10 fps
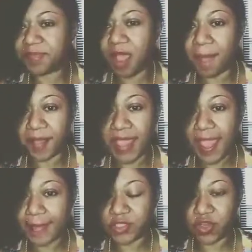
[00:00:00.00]
just pop a
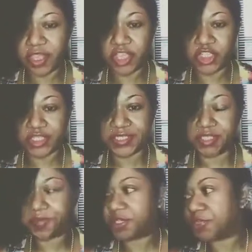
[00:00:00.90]
capsule like you just
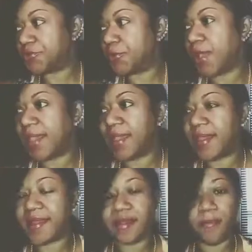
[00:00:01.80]
seen me do,
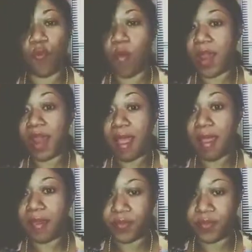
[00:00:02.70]
and voila.